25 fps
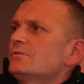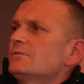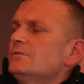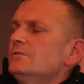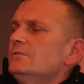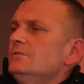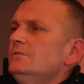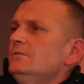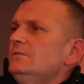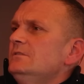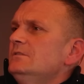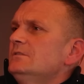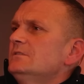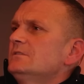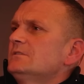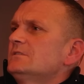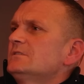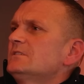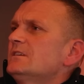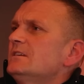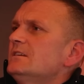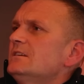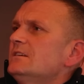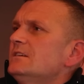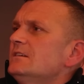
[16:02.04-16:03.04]
you know, I
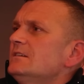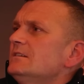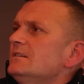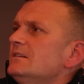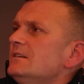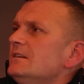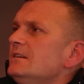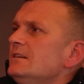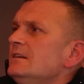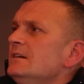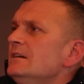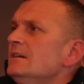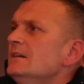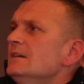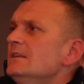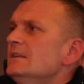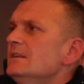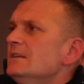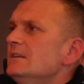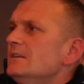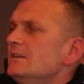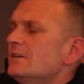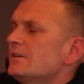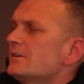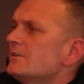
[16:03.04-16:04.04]
said in,
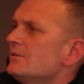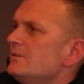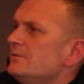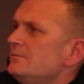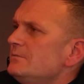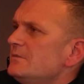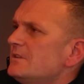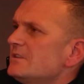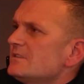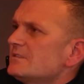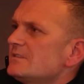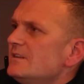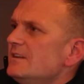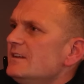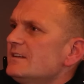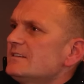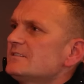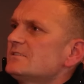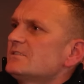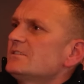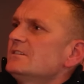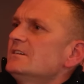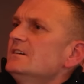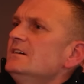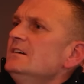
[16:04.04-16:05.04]
like I'm
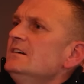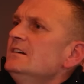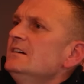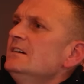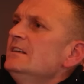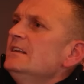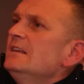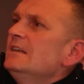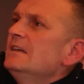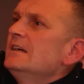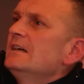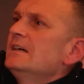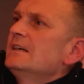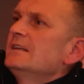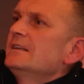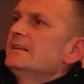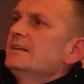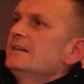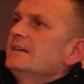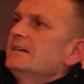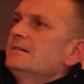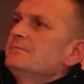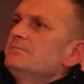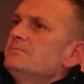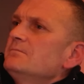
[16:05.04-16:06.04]
dyslexia, and
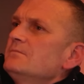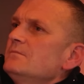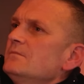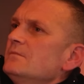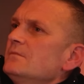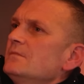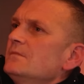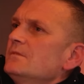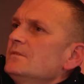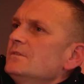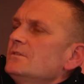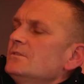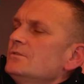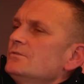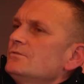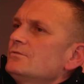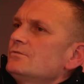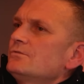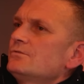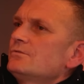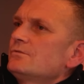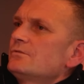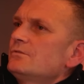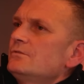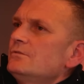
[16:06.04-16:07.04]
um,
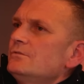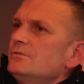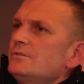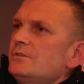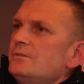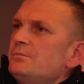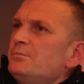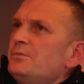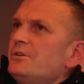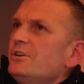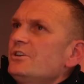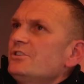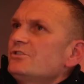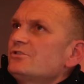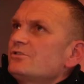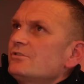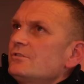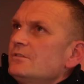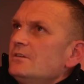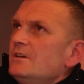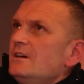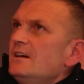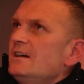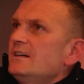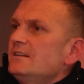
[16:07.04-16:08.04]
you know the
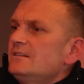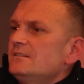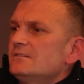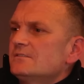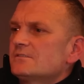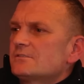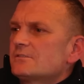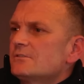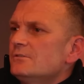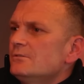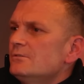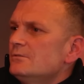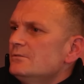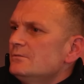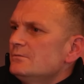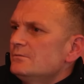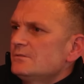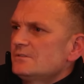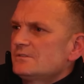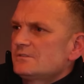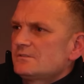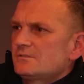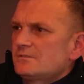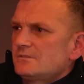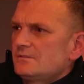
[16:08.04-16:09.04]
pressure I had in school
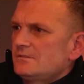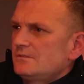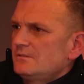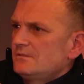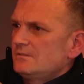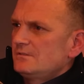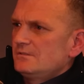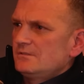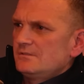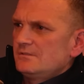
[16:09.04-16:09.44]
was,